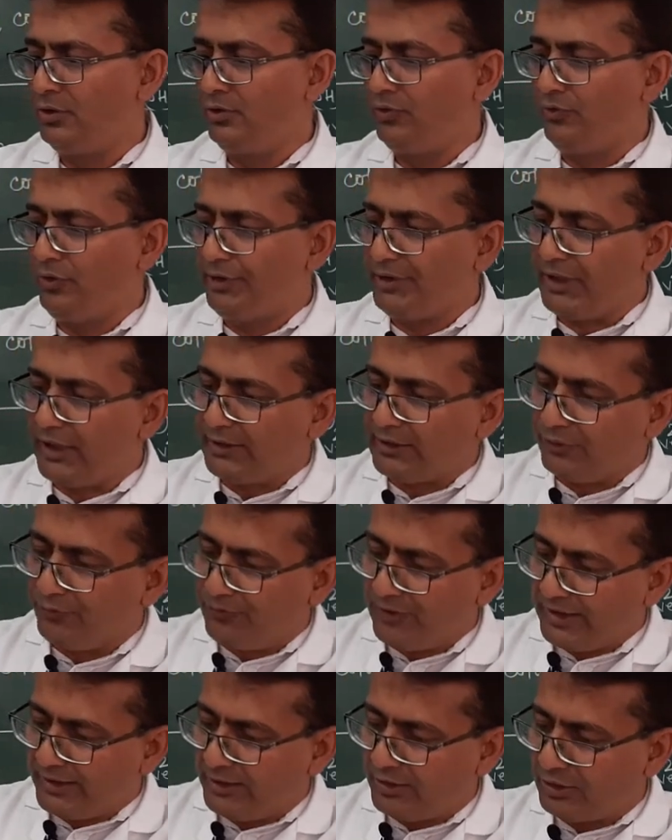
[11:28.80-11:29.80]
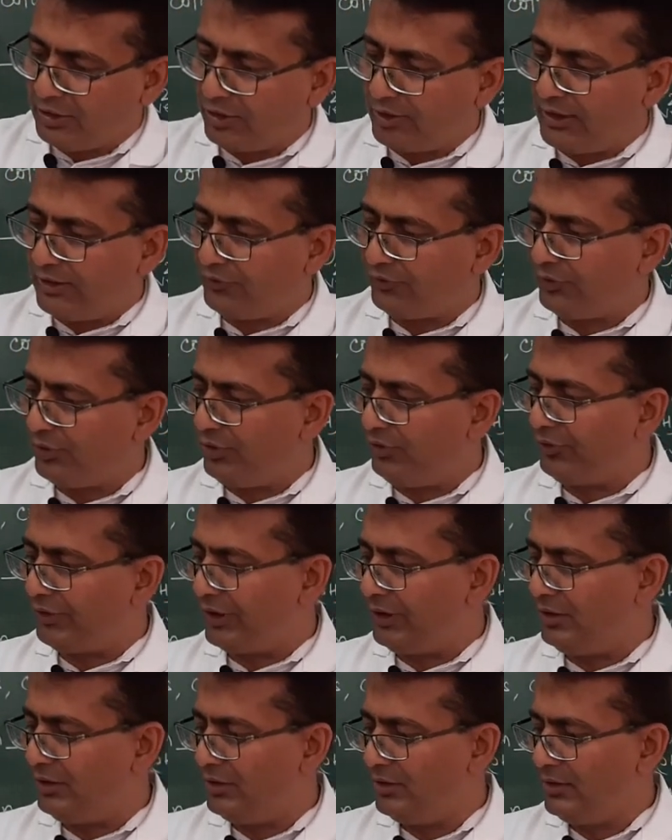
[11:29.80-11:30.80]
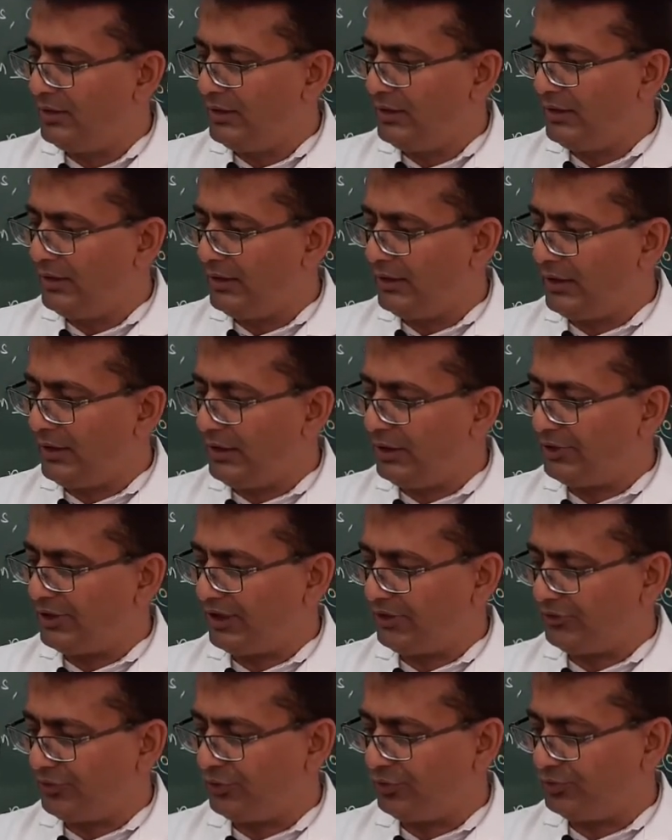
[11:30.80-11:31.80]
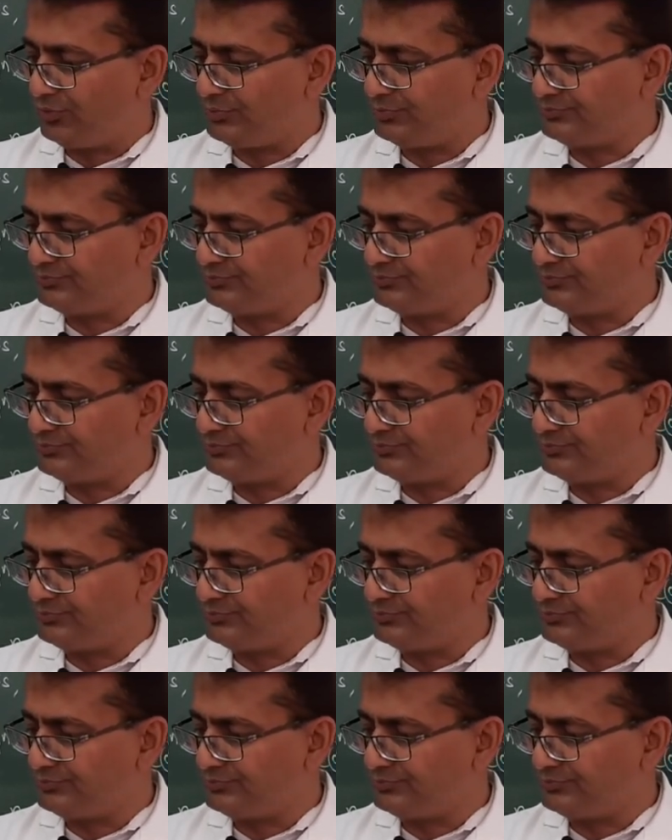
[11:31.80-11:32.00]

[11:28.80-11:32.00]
We will take the ferric chloride solution in test tube.